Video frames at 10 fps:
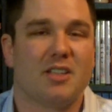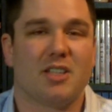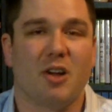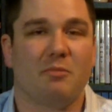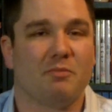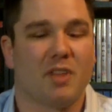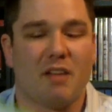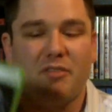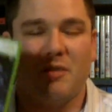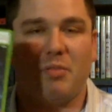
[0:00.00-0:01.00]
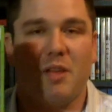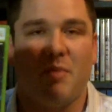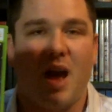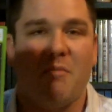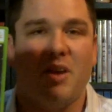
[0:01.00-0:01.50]
So definitely play
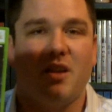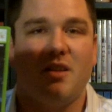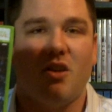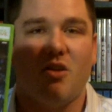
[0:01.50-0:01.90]
Batman: